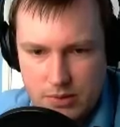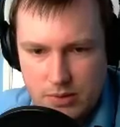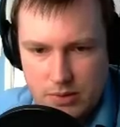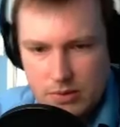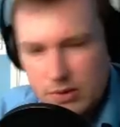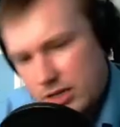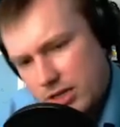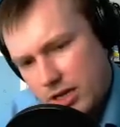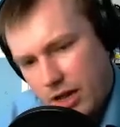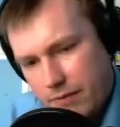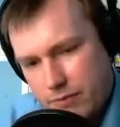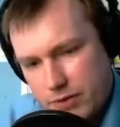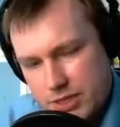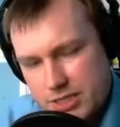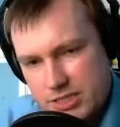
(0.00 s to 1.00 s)
I could go
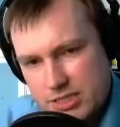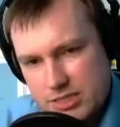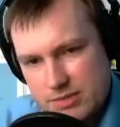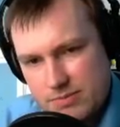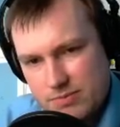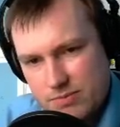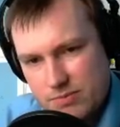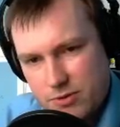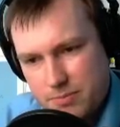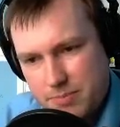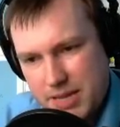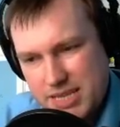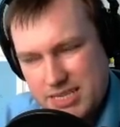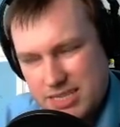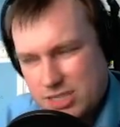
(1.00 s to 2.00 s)
for a
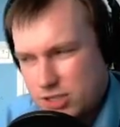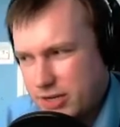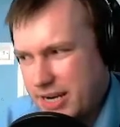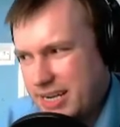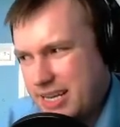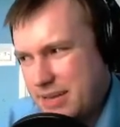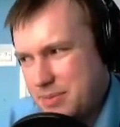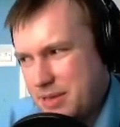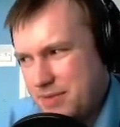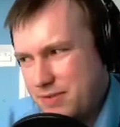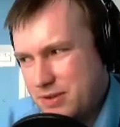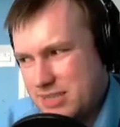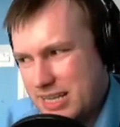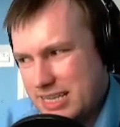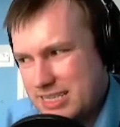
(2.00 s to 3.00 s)
basic trade here, but that
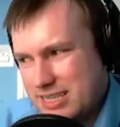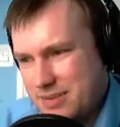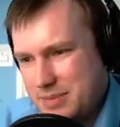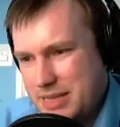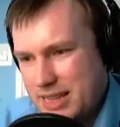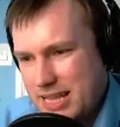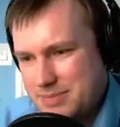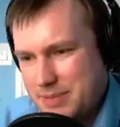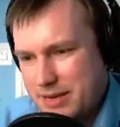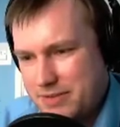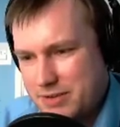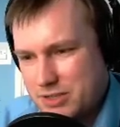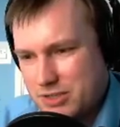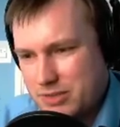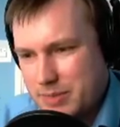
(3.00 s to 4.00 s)
feels like it's going to be less
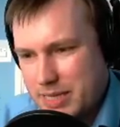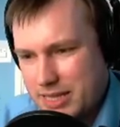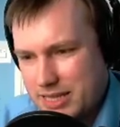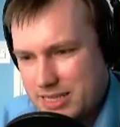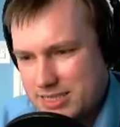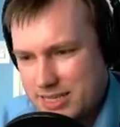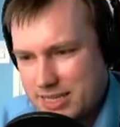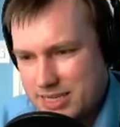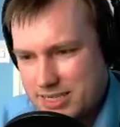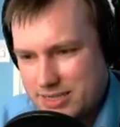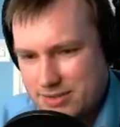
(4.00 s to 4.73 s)
beneficial to me at this stage.